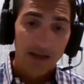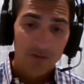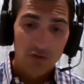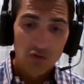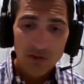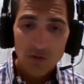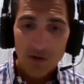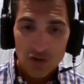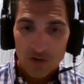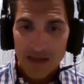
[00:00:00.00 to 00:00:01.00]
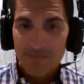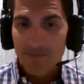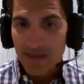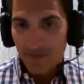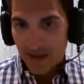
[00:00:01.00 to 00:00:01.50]
So you really want to just keep
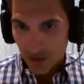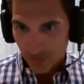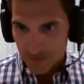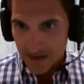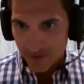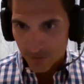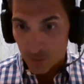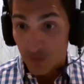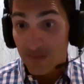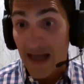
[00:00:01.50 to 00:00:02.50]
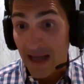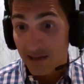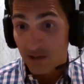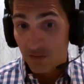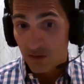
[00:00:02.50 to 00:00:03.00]
them down that healthy path through that.
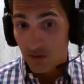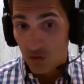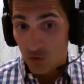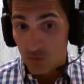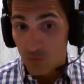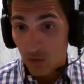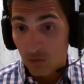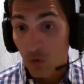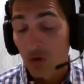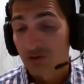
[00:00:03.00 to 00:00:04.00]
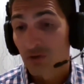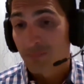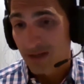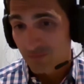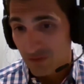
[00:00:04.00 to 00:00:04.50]
It's going to show you more long-term
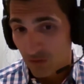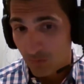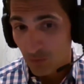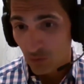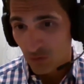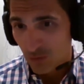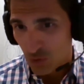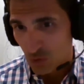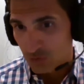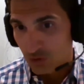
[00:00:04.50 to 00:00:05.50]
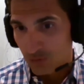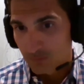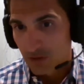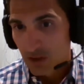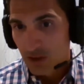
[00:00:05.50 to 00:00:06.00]
benefits as opposed to the
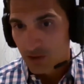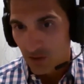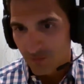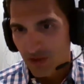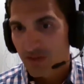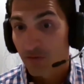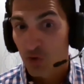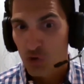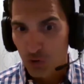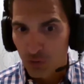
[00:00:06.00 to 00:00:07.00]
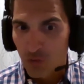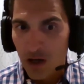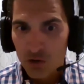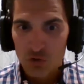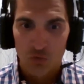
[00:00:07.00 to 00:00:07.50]
short-term, everybody says the sugar
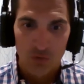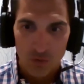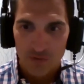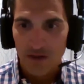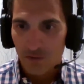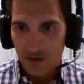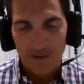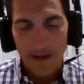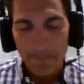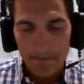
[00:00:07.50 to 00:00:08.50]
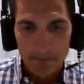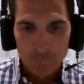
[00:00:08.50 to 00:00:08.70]
rush or things like that.